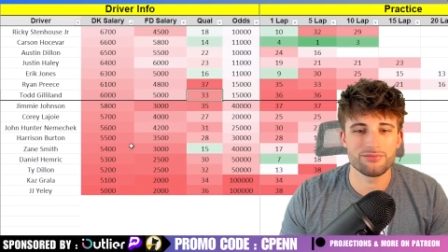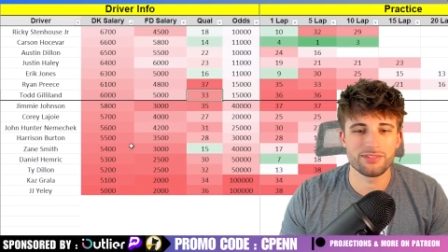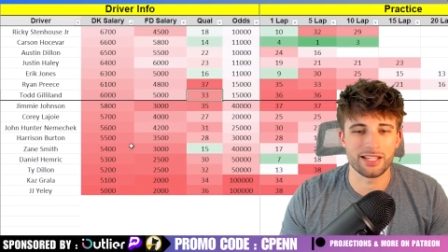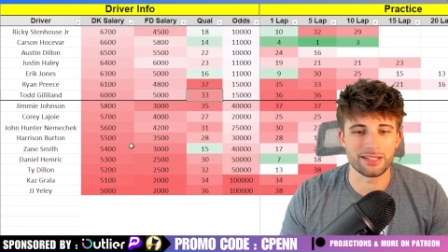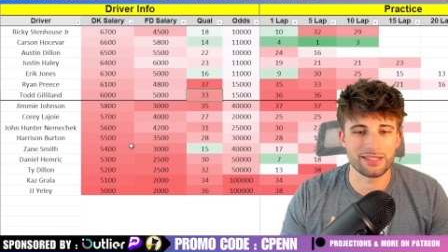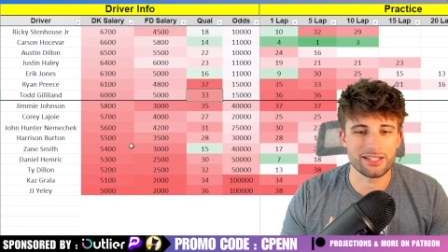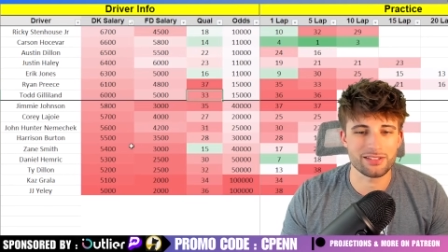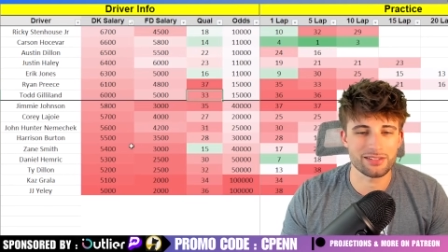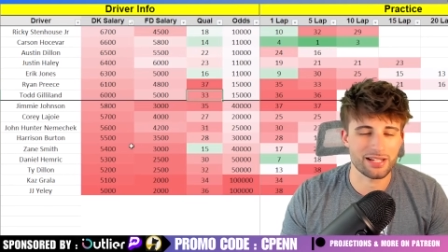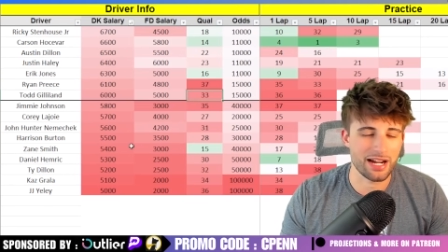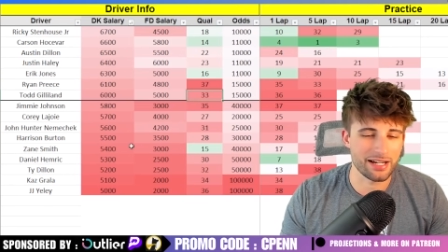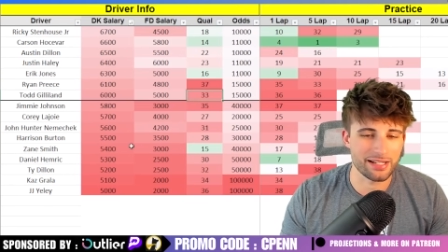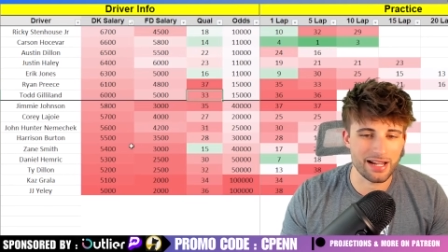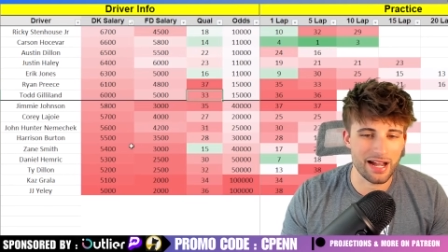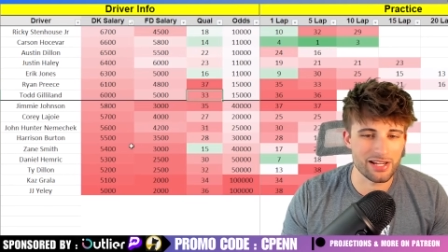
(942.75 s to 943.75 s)
Like these are the
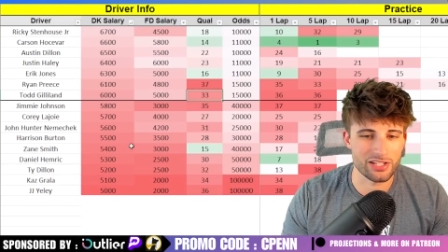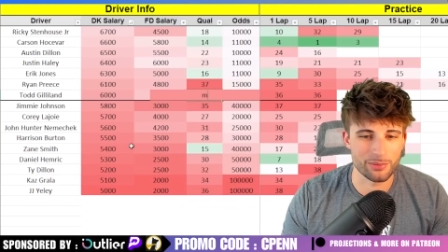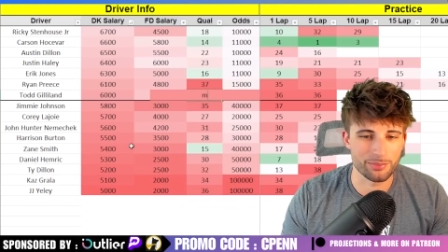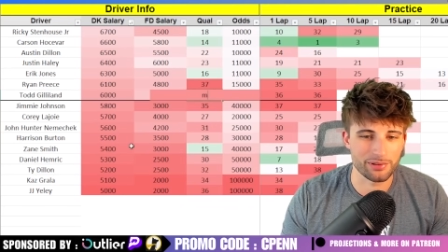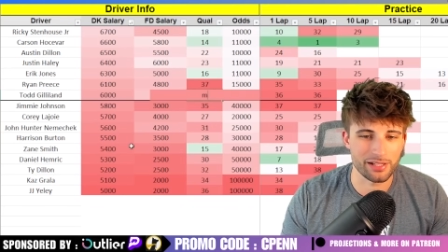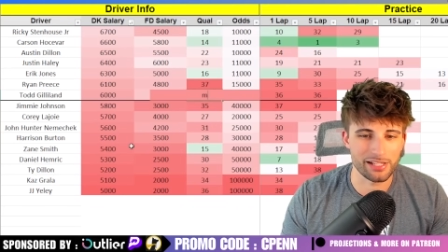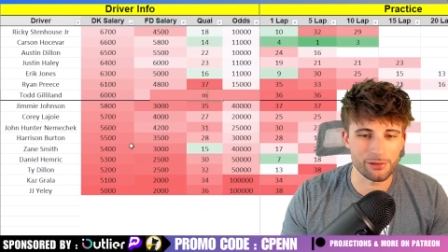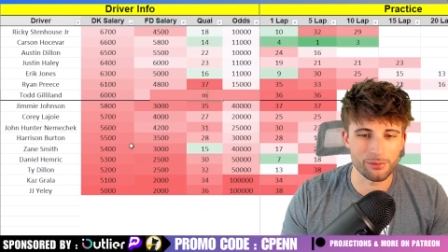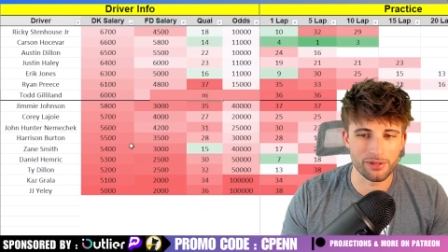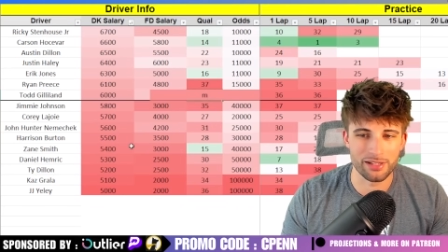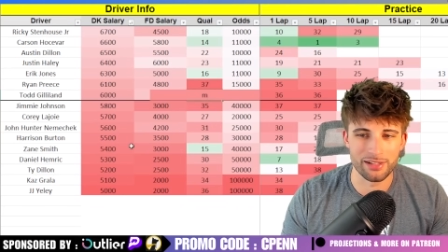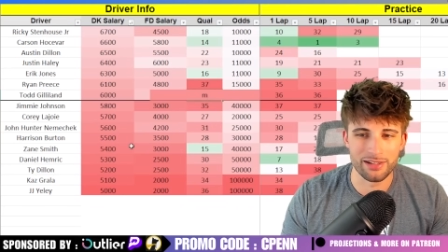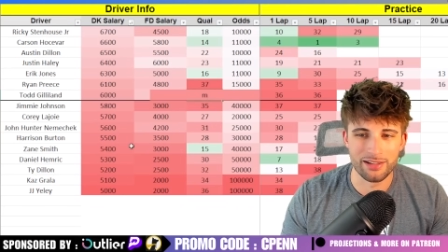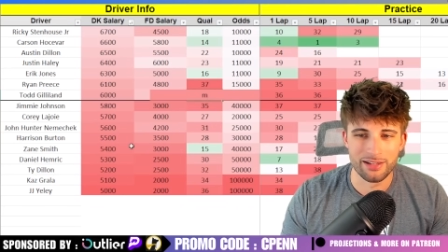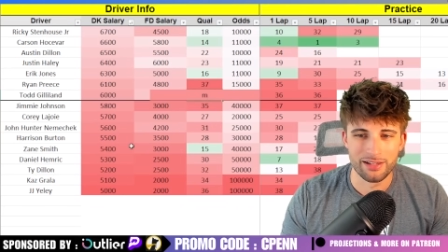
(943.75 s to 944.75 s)
kind of guys you play
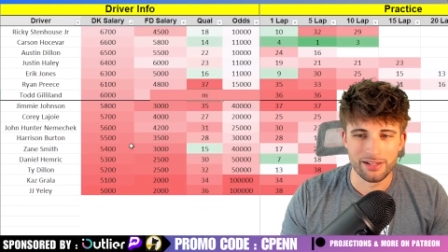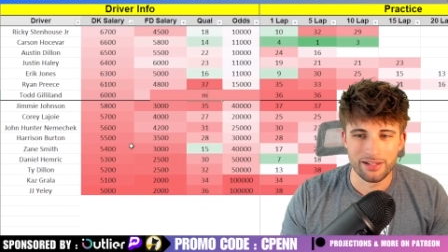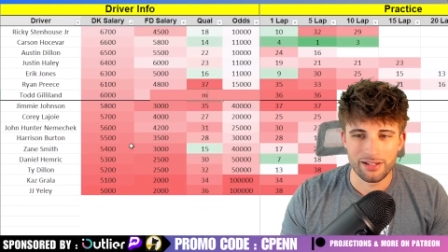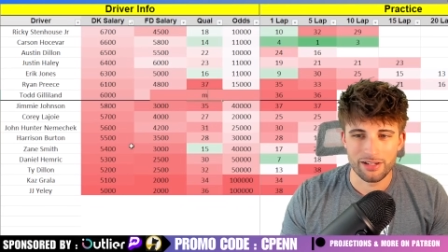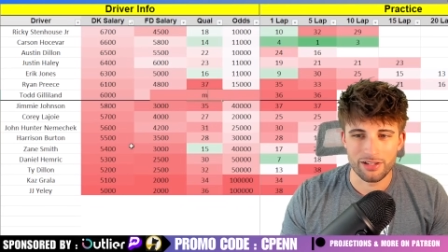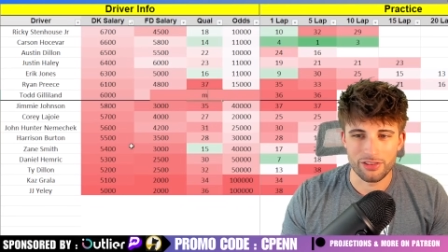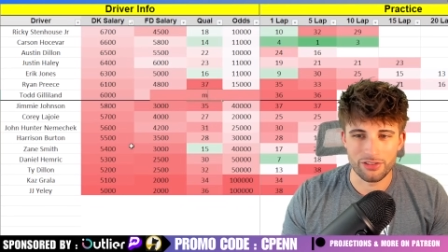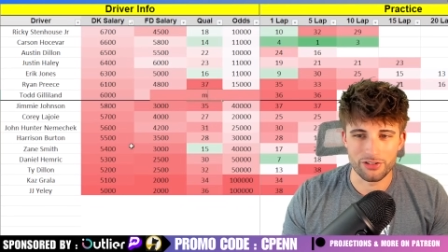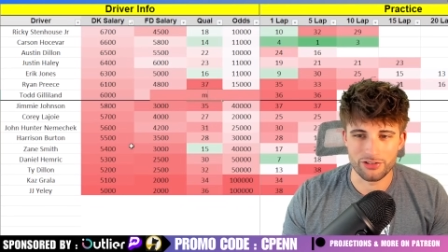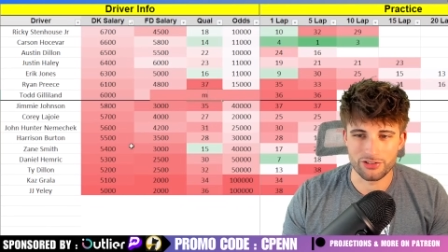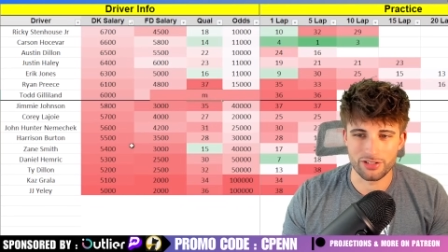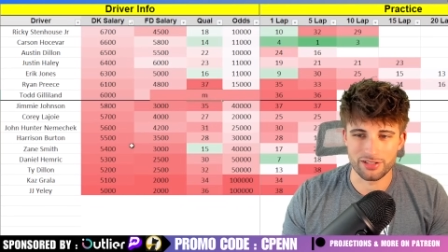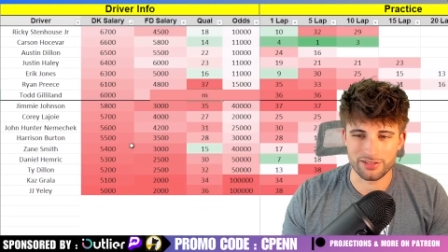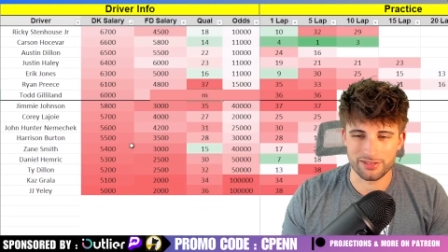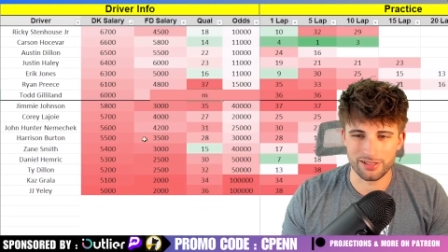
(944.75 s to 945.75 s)
when there's
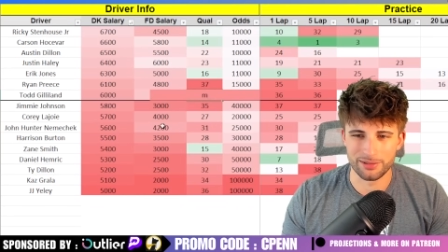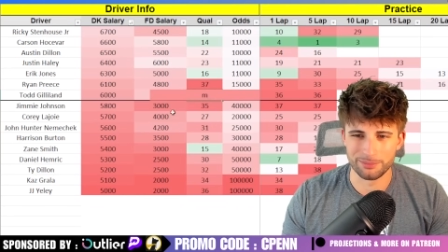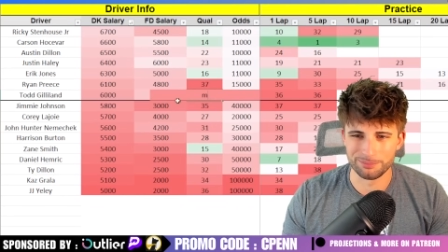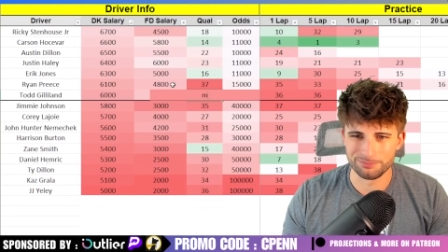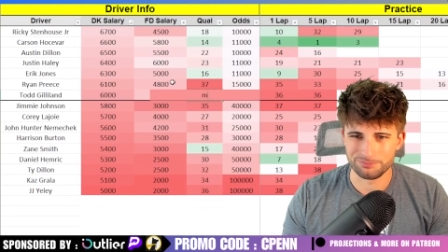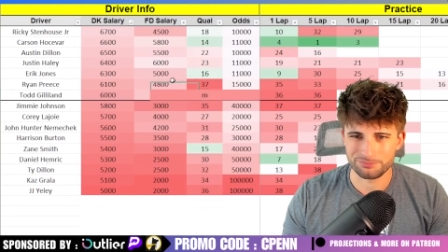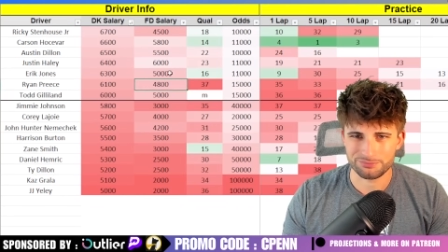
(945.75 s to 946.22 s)
just um